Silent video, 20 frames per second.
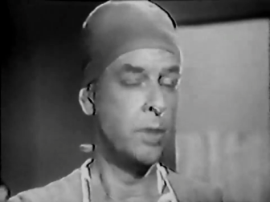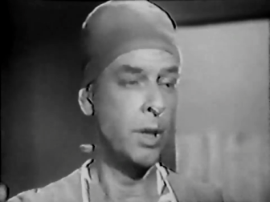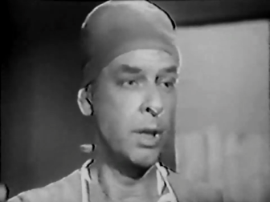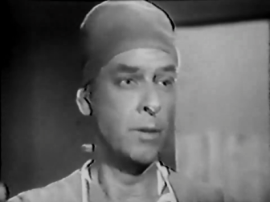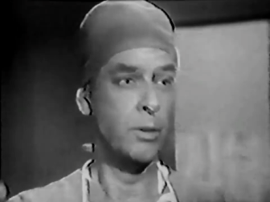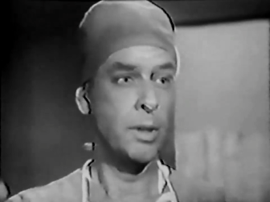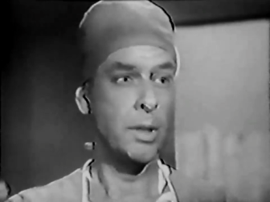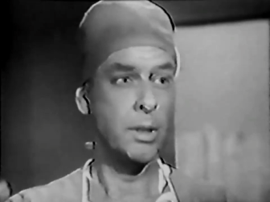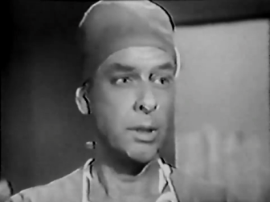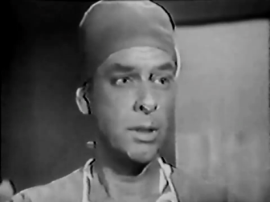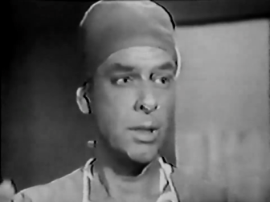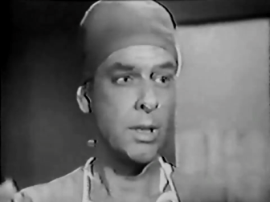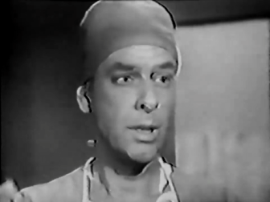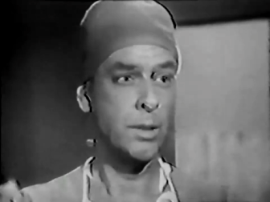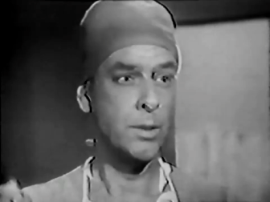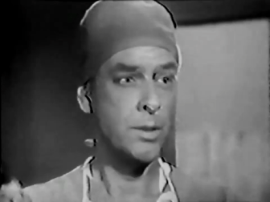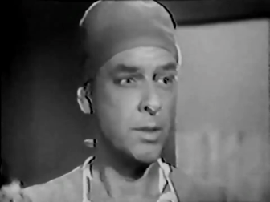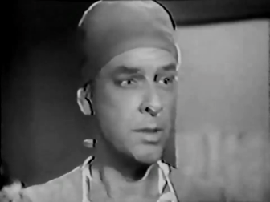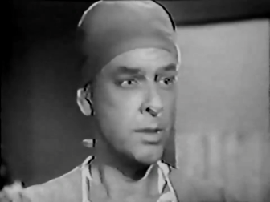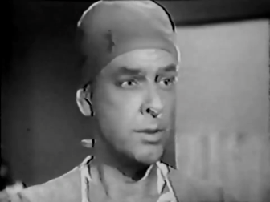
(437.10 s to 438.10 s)
Following a
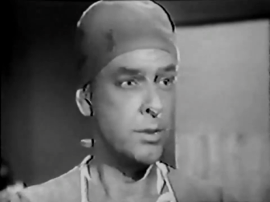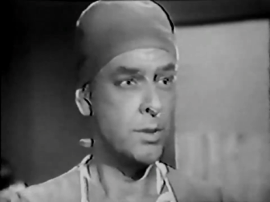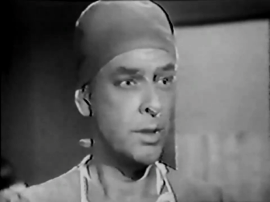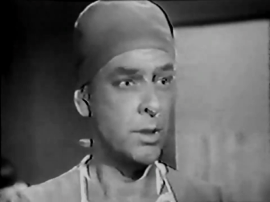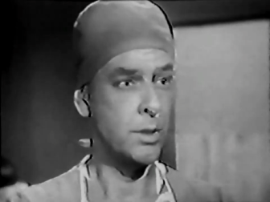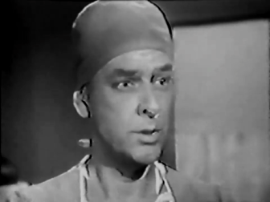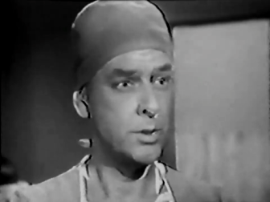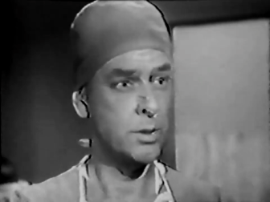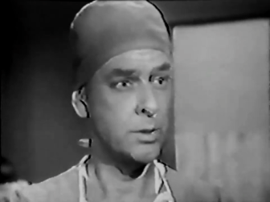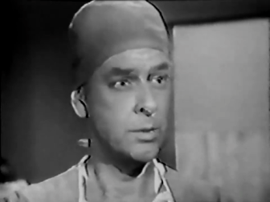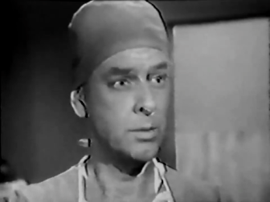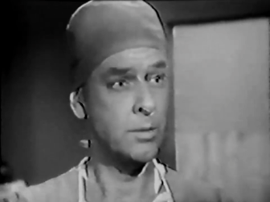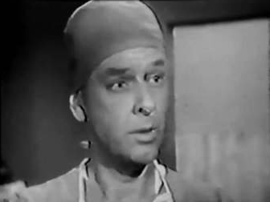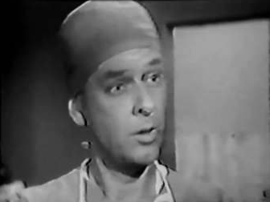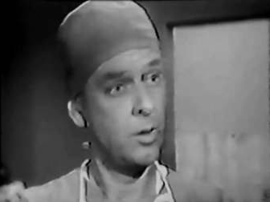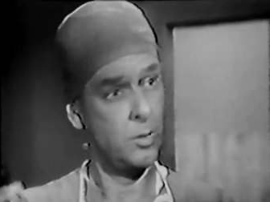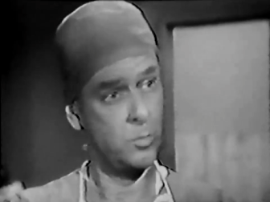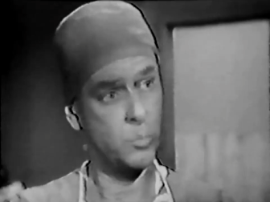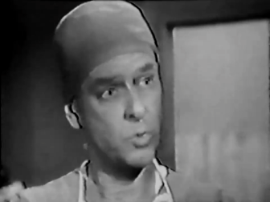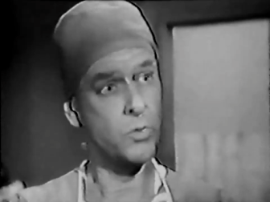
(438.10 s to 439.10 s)
doctor's
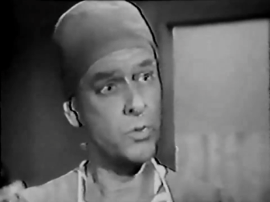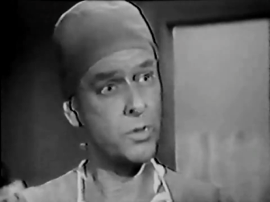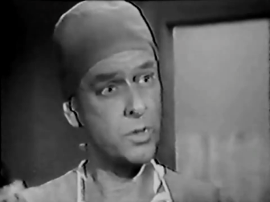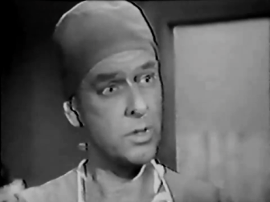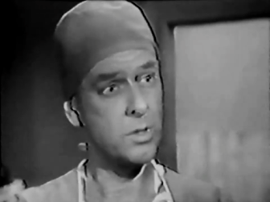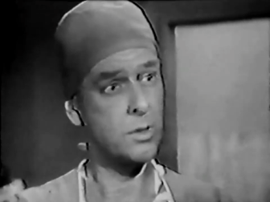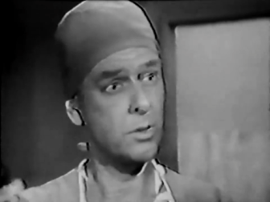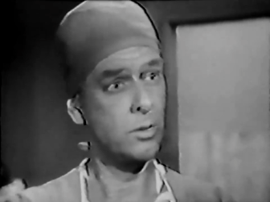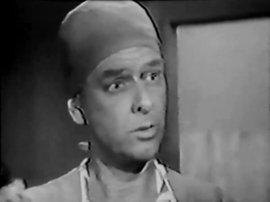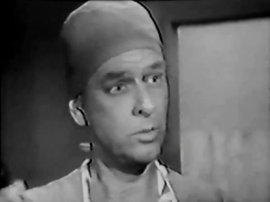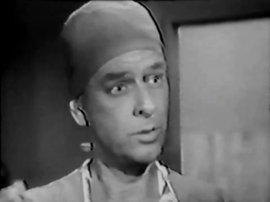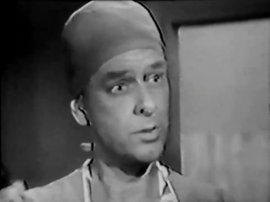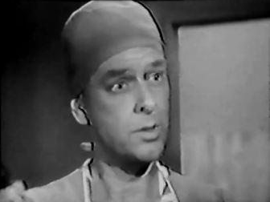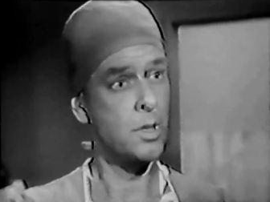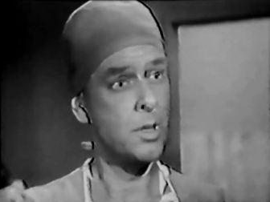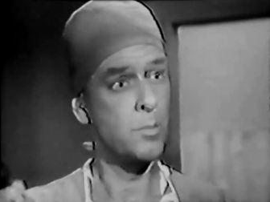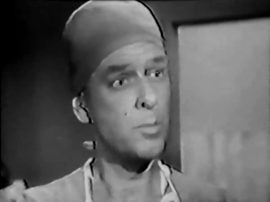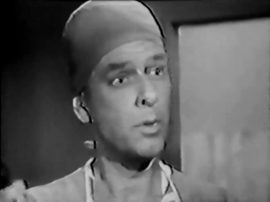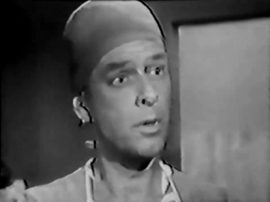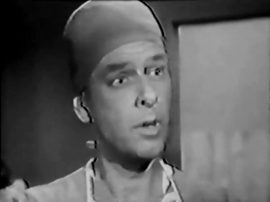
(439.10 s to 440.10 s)
injunction almost as old
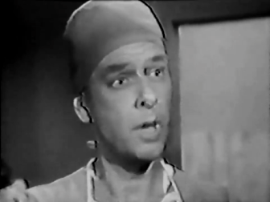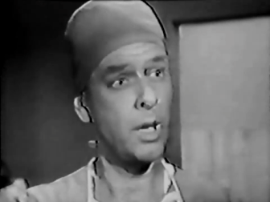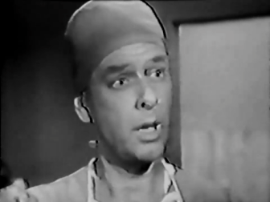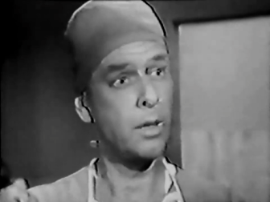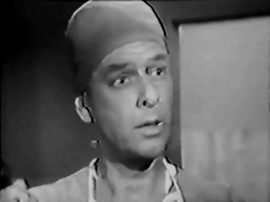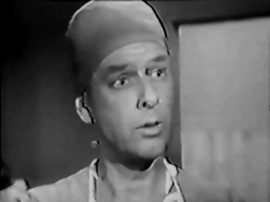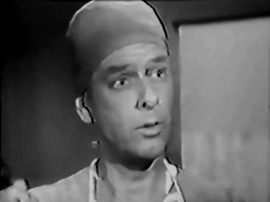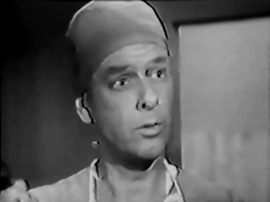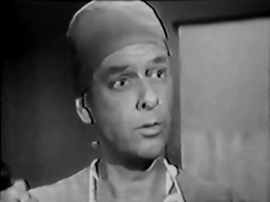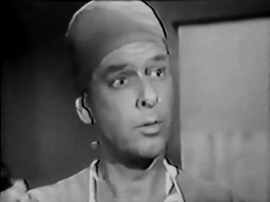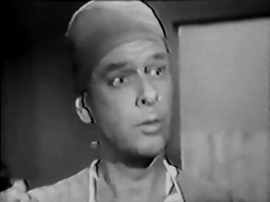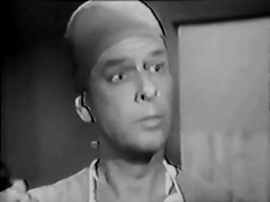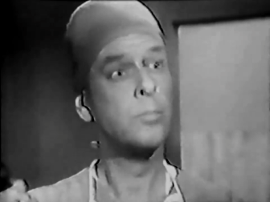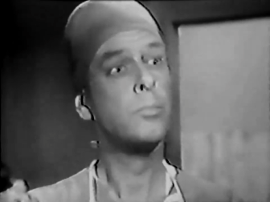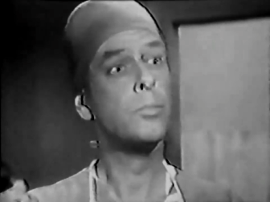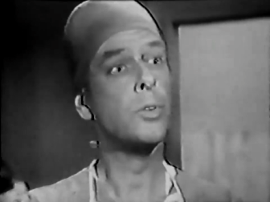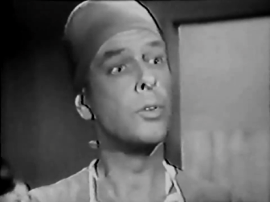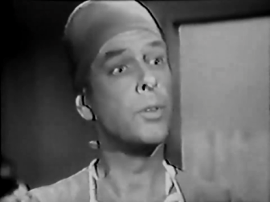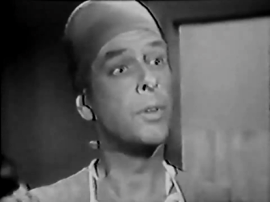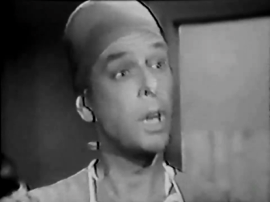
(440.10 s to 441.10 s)
as a Hippocratic oath,
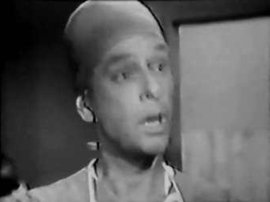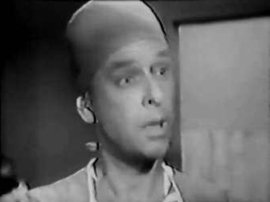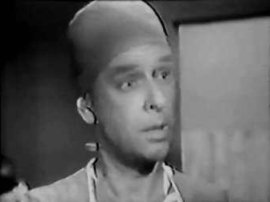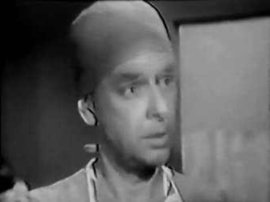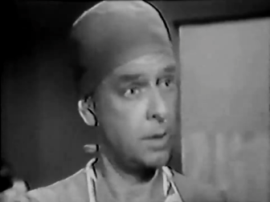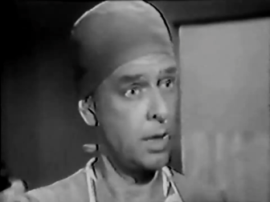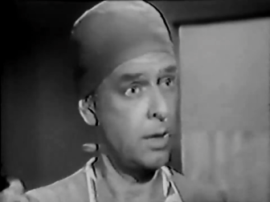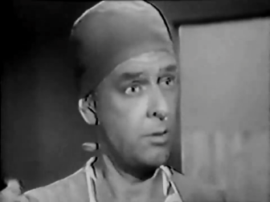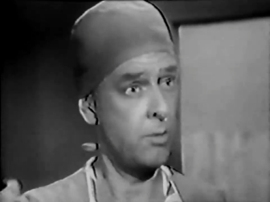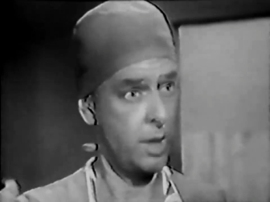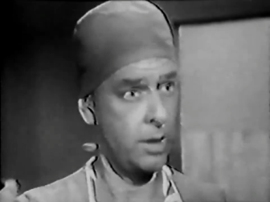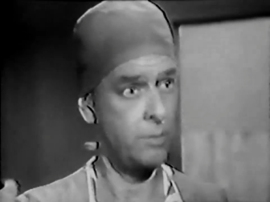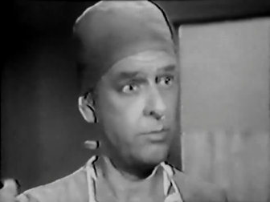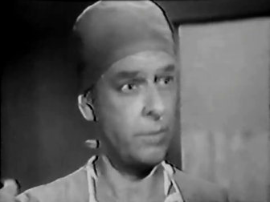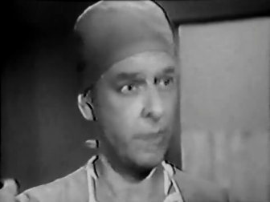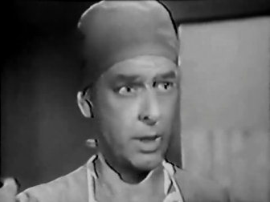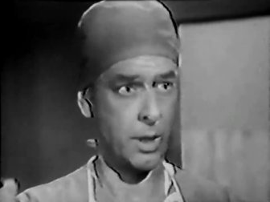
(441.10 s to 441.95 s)
protect thy right